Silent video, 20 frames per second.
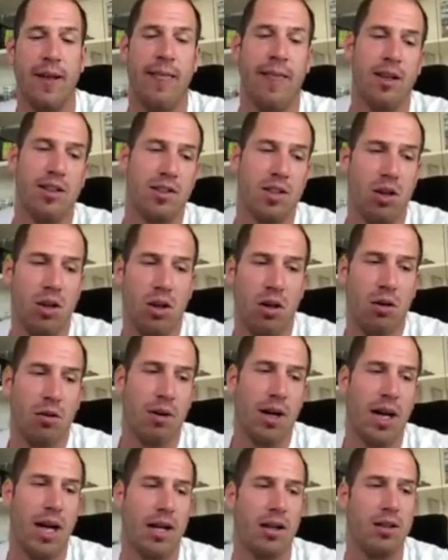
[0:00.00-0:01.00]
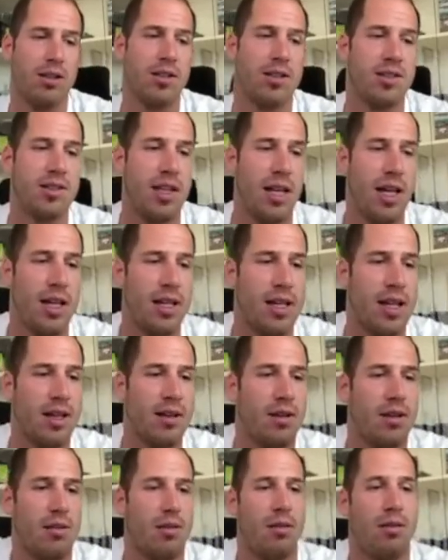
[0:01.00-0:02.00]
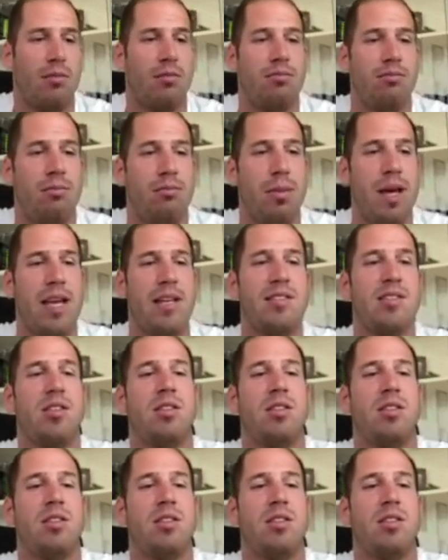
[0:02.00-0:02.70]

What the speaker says: So I could say that based